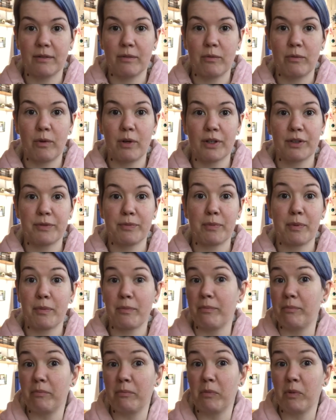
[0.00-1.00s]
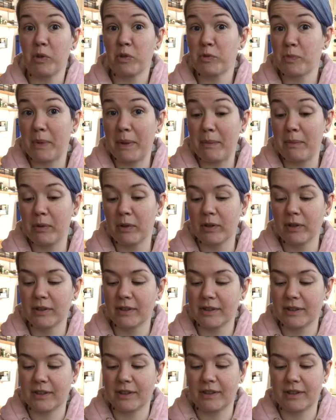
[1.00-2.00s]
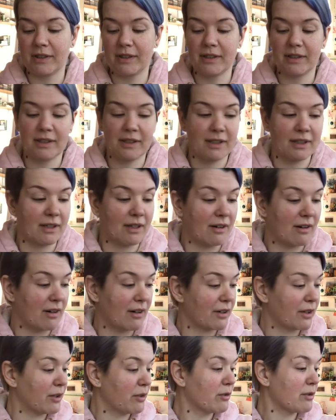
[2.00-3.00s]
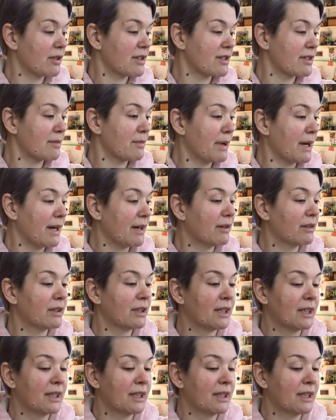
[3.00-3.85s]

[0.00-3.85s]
what most people are curious about.